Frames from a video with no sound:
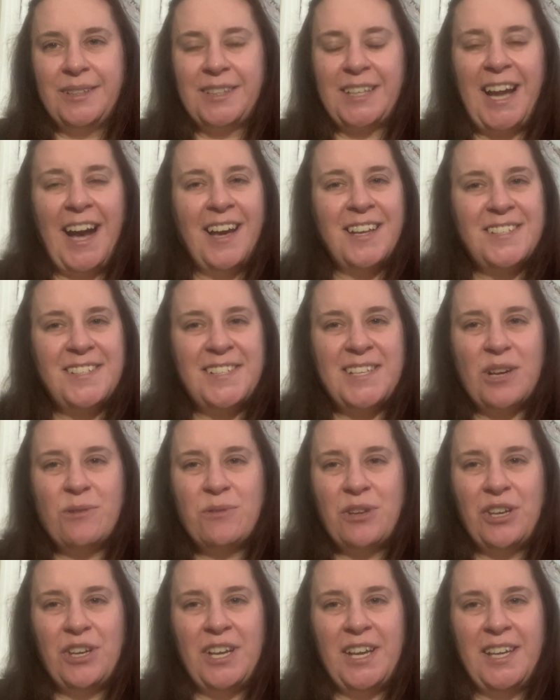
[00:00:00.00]
God is so
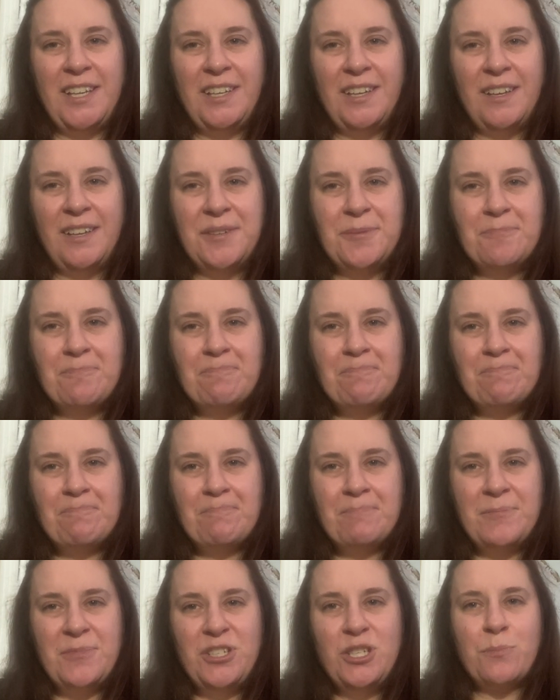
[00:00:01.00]
good.
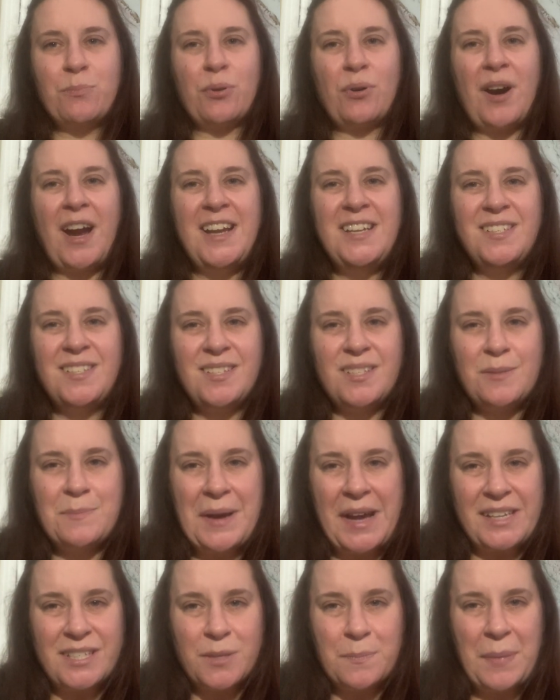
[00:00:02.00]
Your praise is
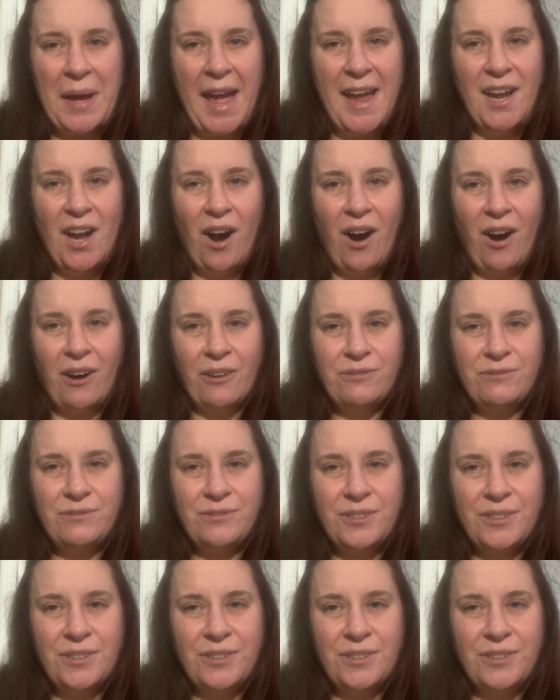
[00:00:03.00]
about to pay off.